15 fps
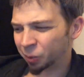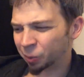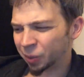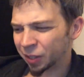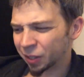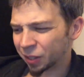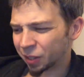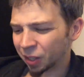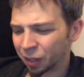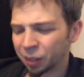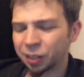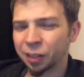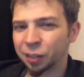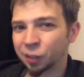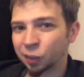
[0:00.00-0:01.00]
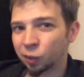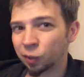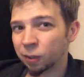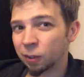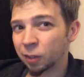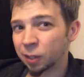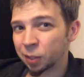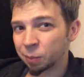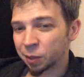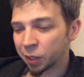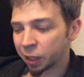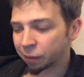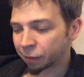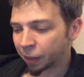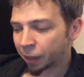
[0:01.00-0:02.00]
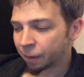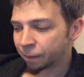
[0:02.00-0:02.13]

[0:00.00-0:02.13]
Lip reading: who has done a ton of awesome stuff.